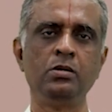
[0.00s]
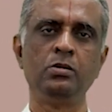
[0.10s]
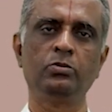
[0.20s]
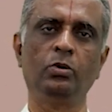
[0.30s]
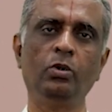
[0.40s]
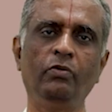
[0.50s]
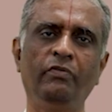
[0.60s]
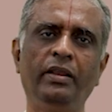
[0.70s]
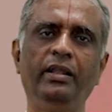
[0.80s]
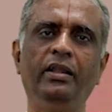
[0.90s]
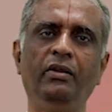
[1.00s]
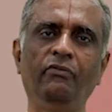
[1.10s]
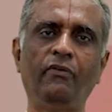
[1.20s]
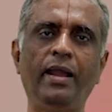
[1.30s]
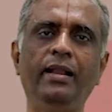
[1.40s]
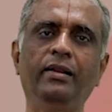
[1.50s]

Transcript: so we define